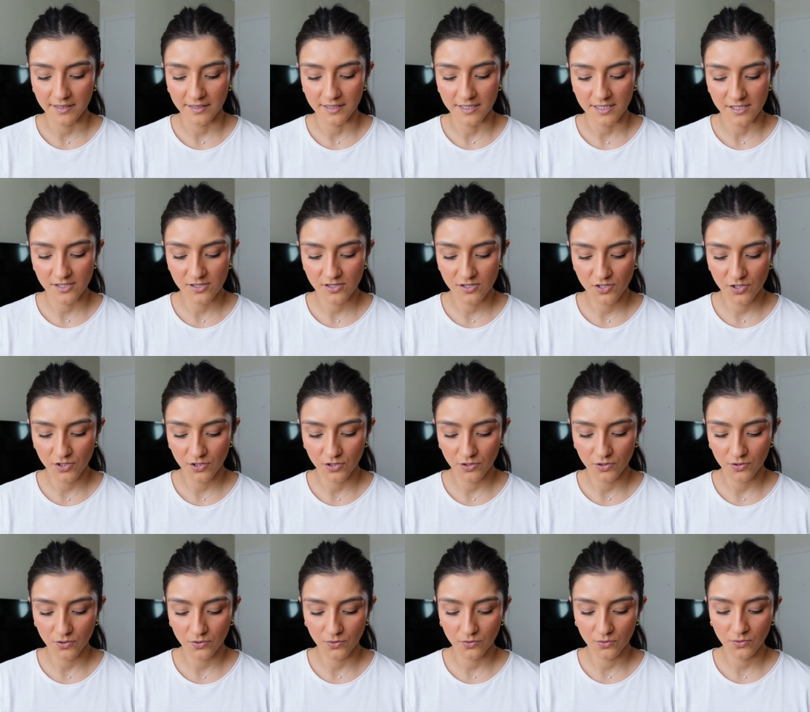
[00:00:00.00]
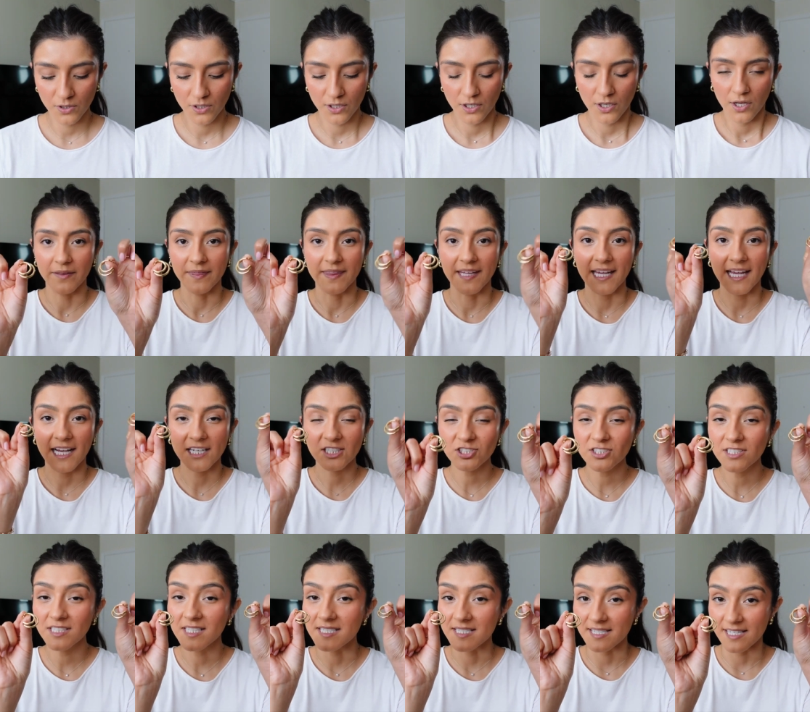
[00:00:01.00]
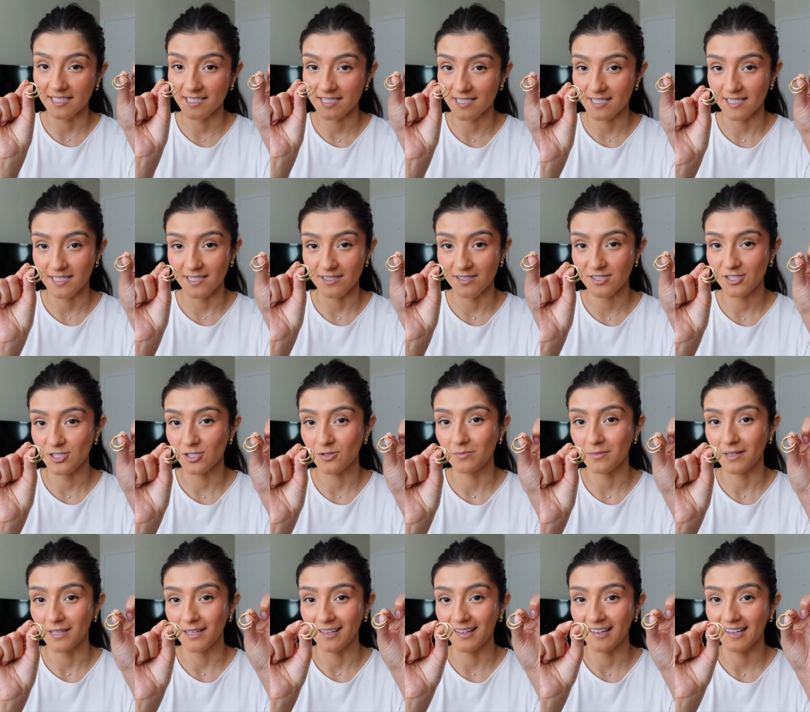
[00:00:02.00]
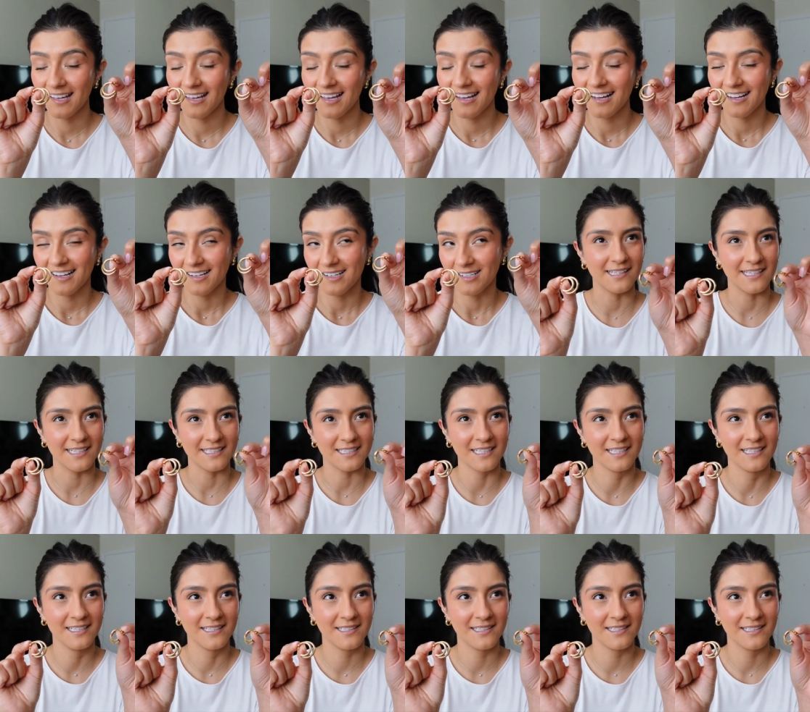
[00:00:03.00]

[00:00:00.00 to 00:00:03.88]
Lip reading: These two, they actually sent these to me like